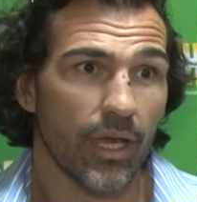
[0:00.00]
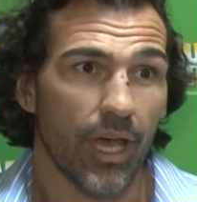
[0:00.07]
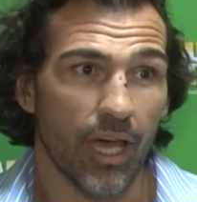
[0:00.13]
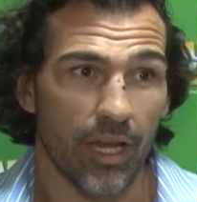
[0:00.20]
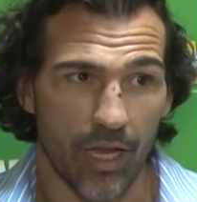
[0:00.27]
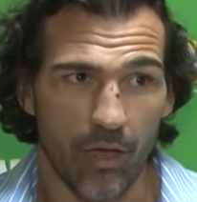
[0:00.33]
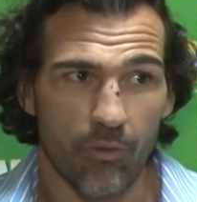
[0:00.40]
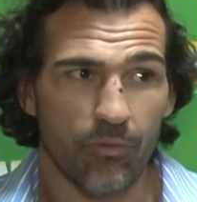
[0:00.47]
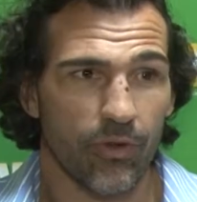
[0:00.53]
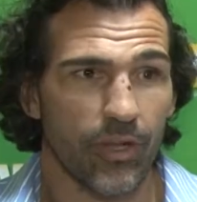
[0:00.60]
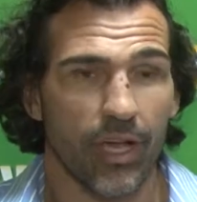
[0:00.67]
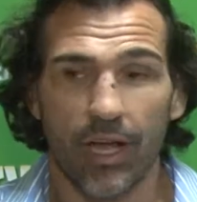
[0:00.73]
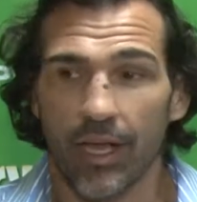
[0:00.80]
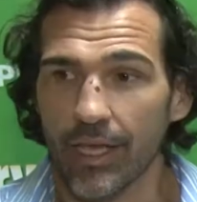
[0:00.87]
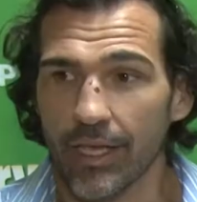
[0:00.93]
And hopefully
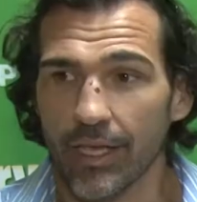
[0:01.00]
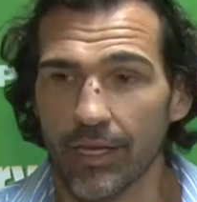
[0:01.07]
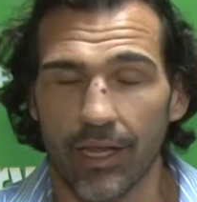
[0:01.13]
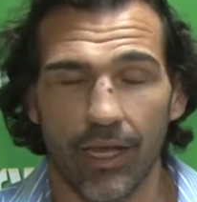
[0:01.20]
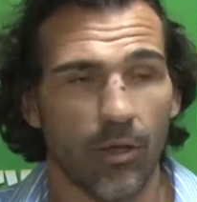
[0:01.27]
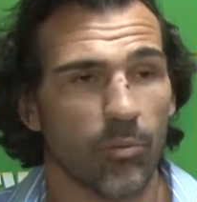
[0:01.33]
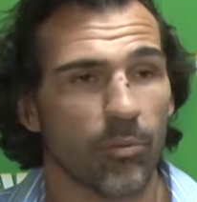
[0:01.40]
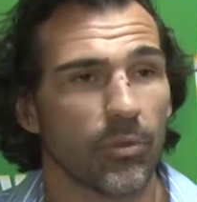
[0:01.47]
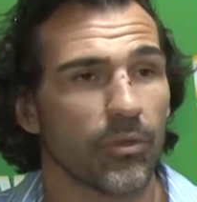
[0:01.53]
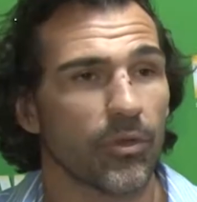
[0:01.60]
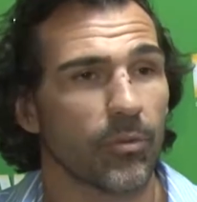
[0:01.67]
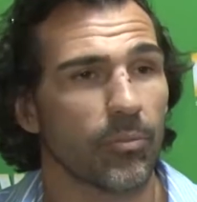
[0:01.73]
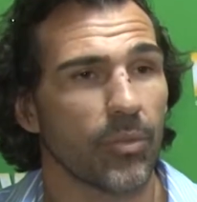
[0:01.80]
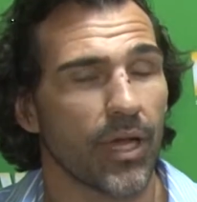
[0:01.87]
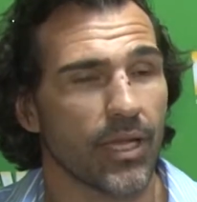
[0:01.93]
I can help the
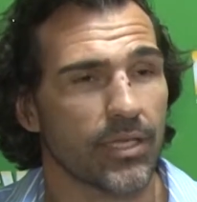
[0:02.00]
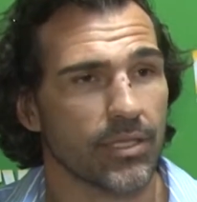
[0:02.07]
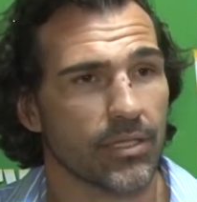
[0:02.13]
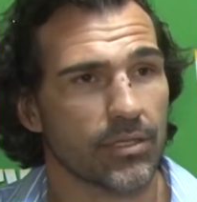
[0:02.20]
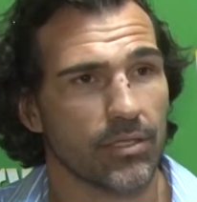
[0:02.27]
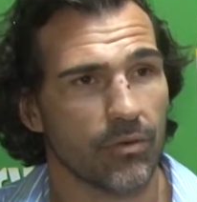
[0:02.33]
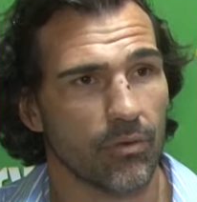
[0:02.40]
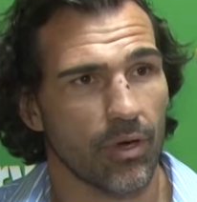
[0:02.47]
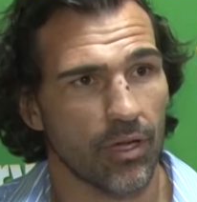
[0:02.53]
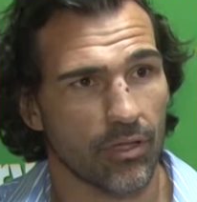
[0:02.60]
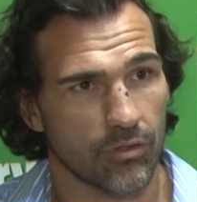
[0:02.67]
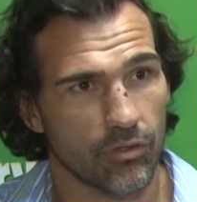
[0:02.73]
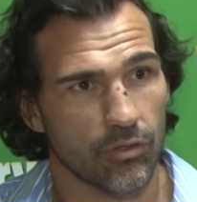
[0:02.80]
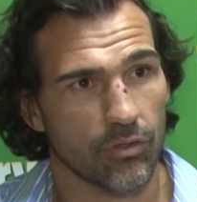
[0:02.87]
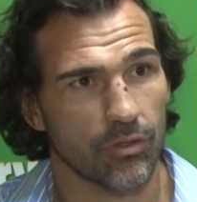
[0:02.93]
players that's
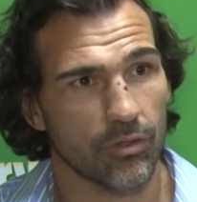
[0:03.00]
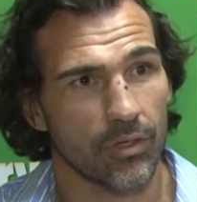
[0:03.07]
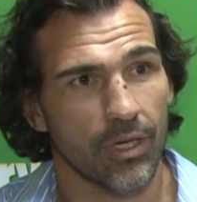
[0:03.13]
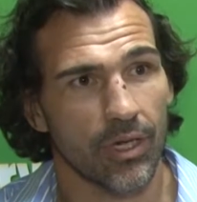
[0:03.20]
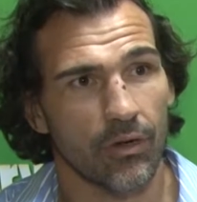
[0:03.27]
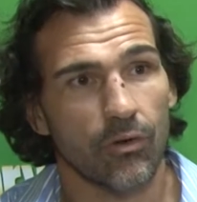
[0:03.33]
around to